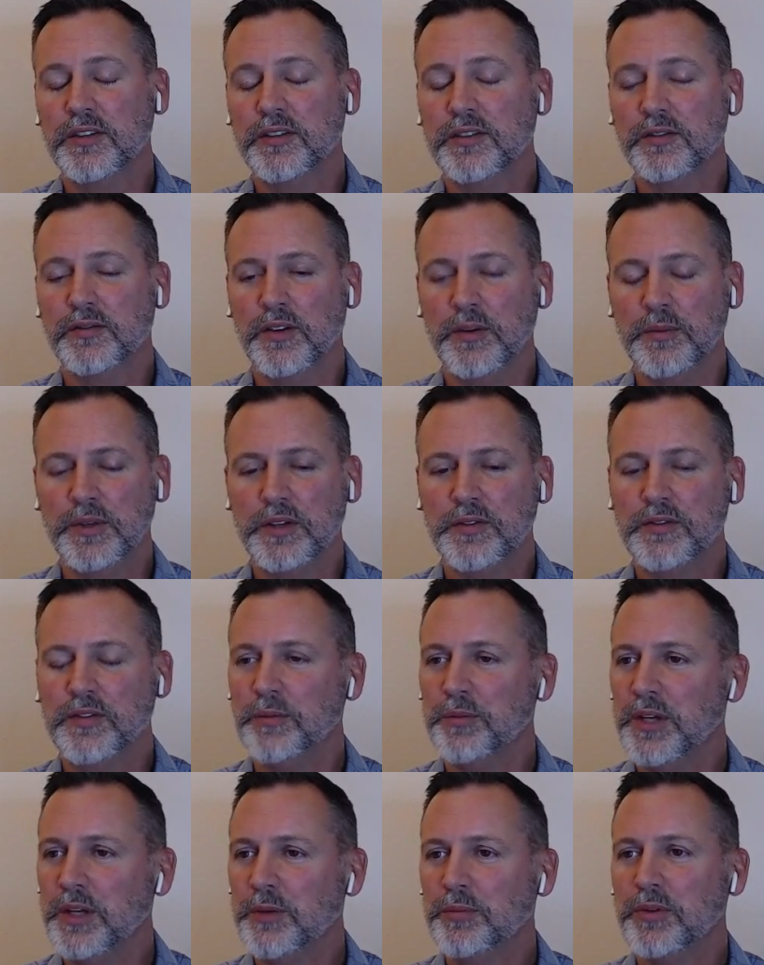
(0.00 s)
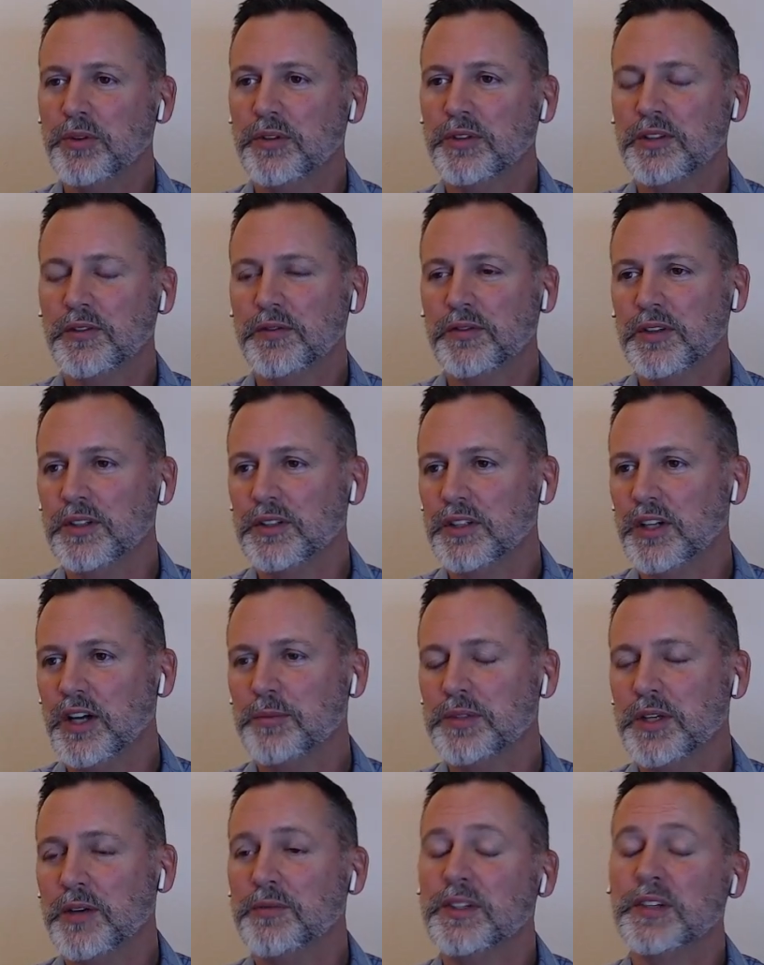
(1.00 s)
this from different people, different
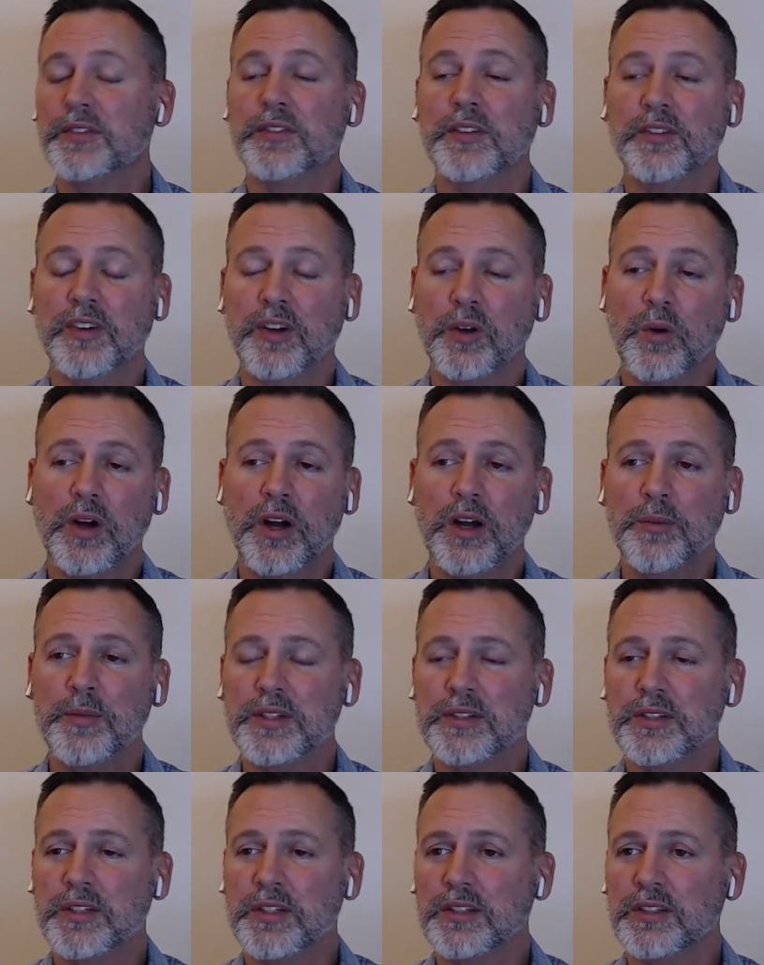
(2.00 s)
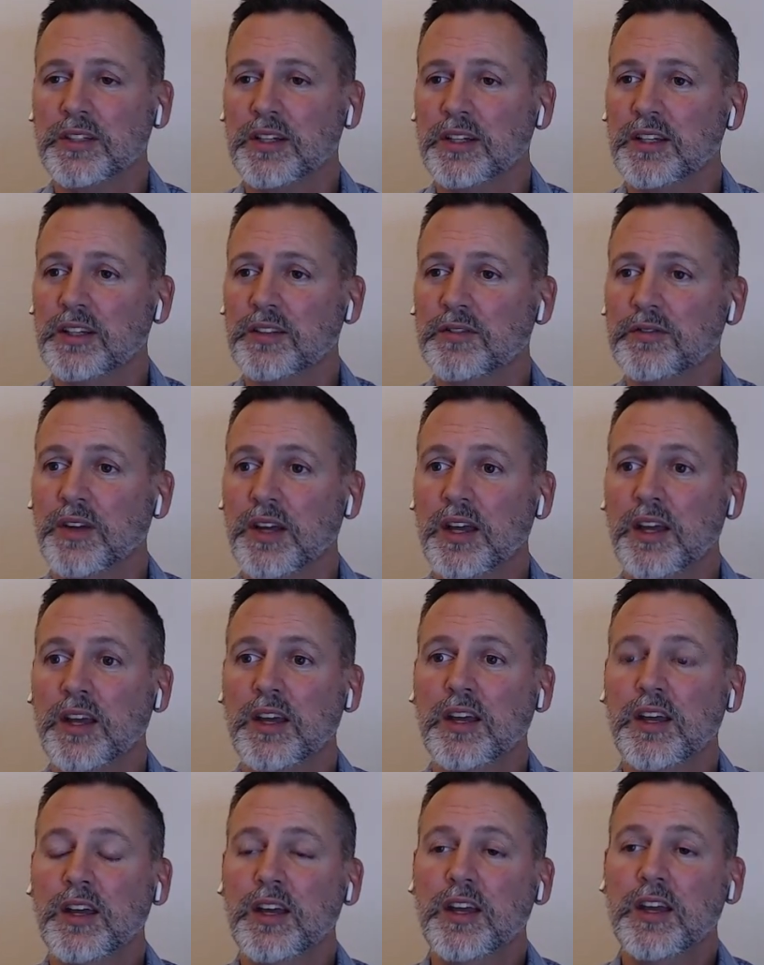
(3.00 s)
jobs have different requirements, and it's like if
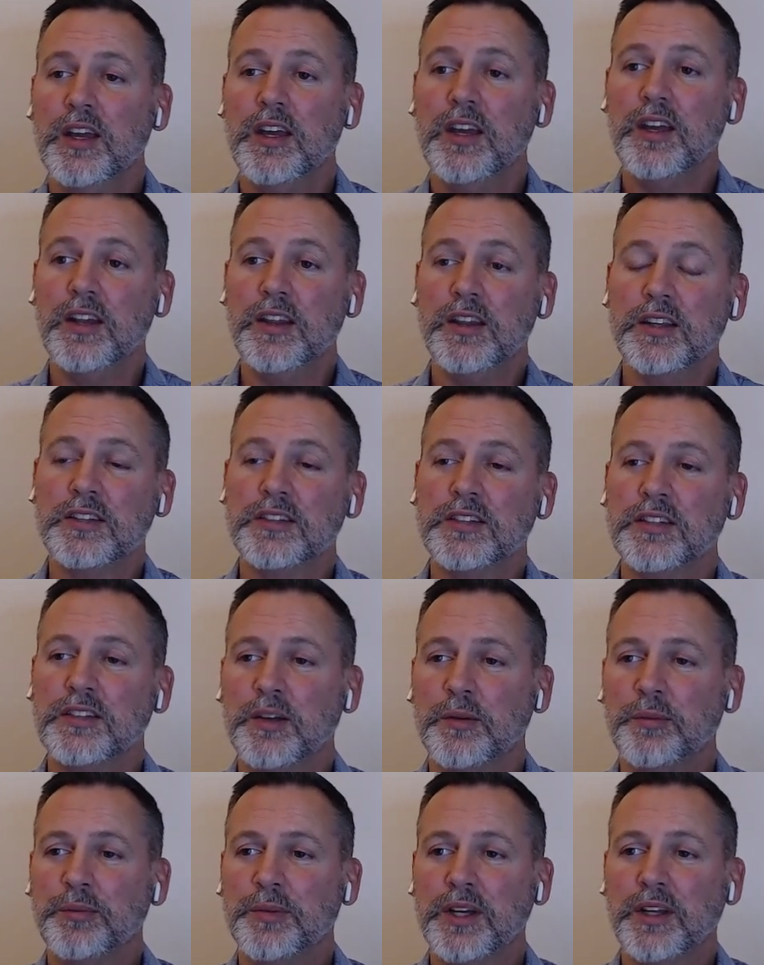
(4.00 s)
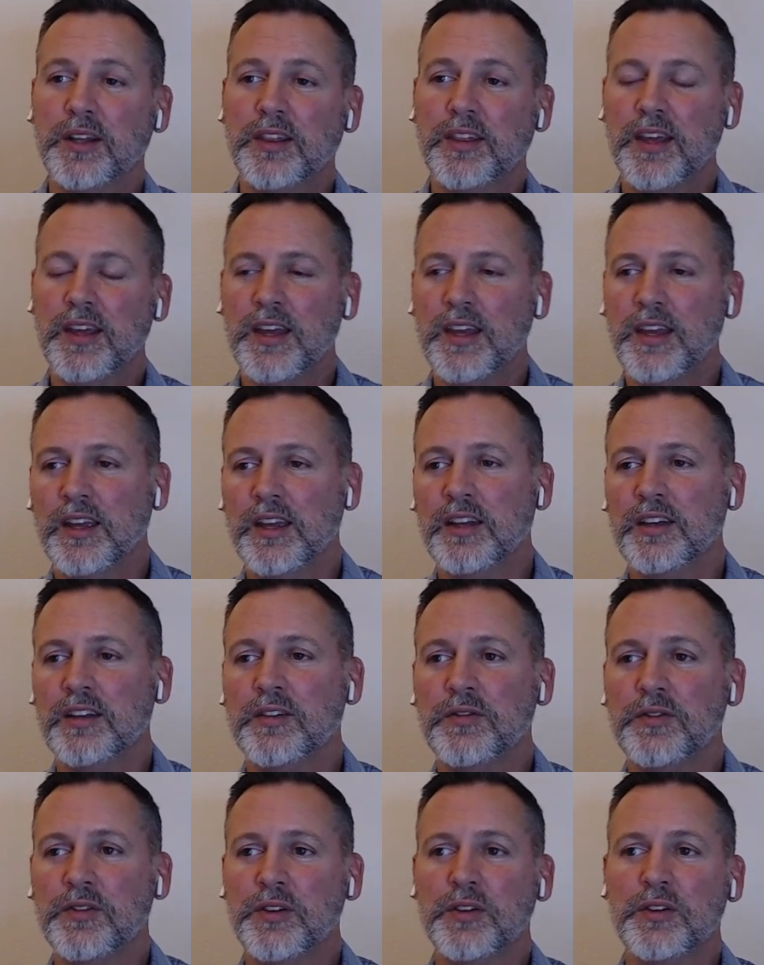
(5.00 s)
this is a big thing, and
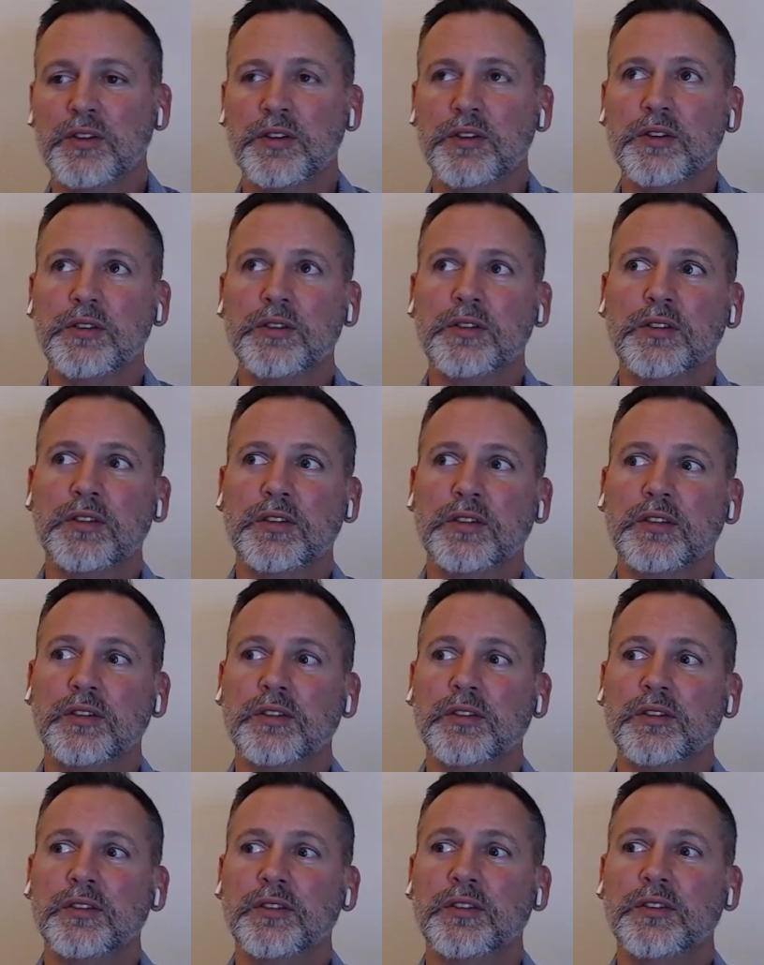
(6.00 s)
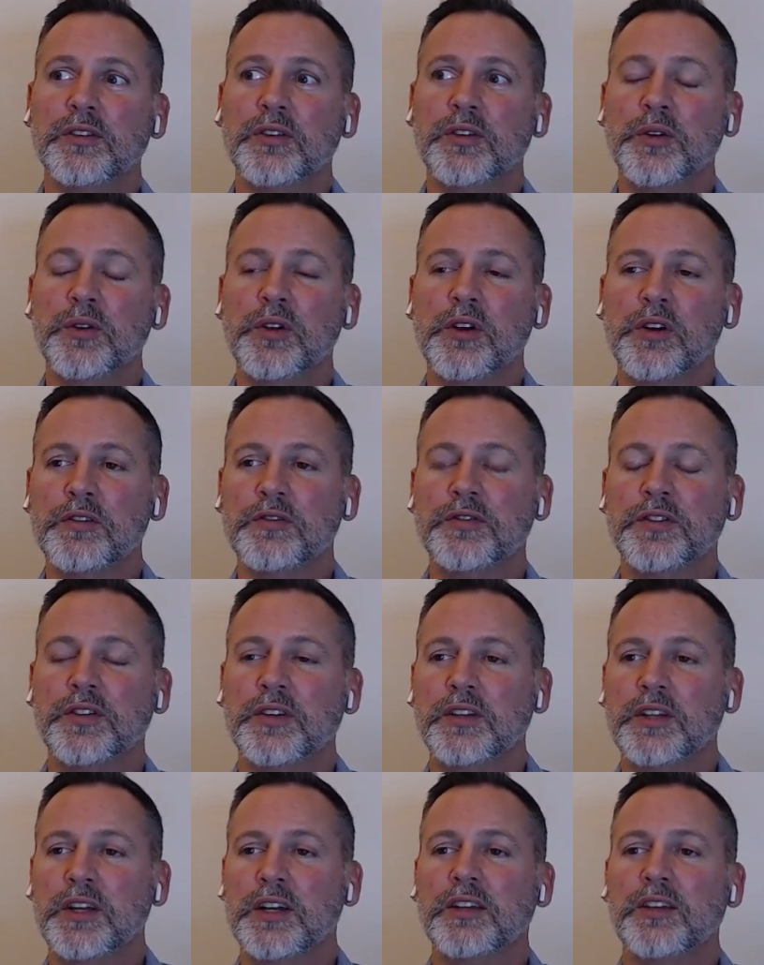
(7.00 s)
if you don't
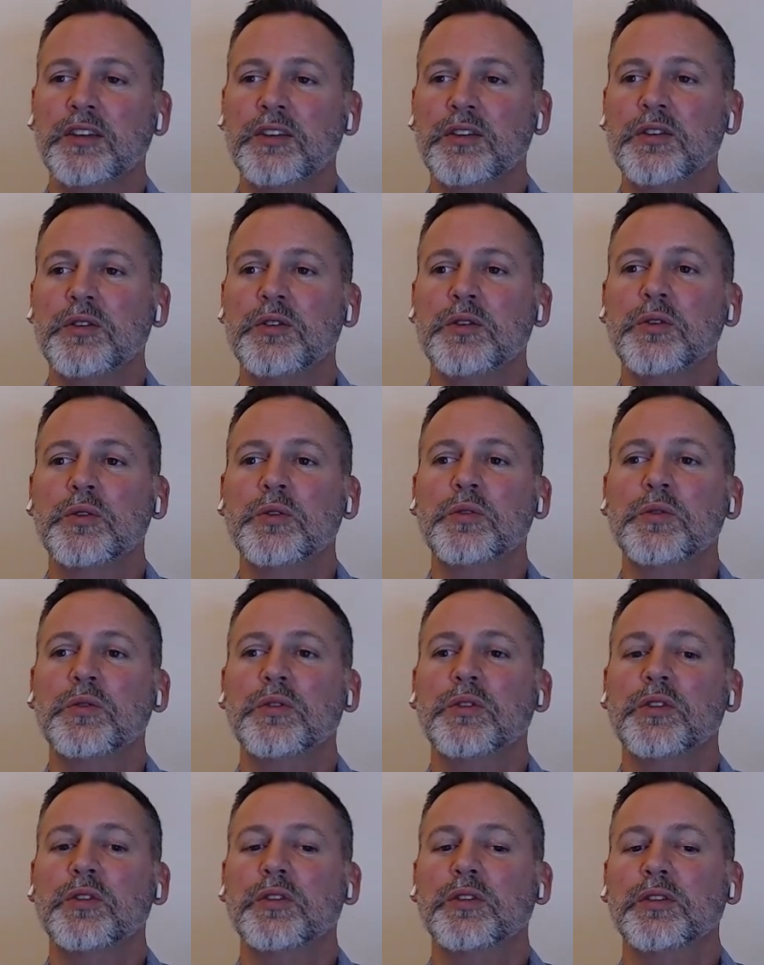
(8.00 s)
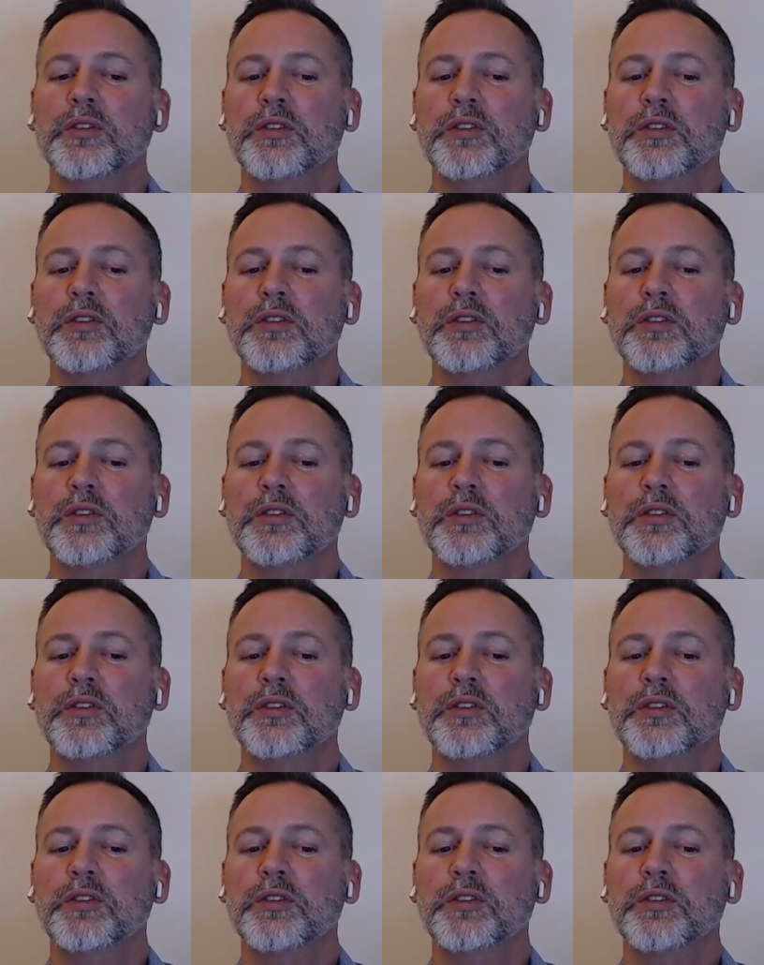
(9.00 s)
feel like you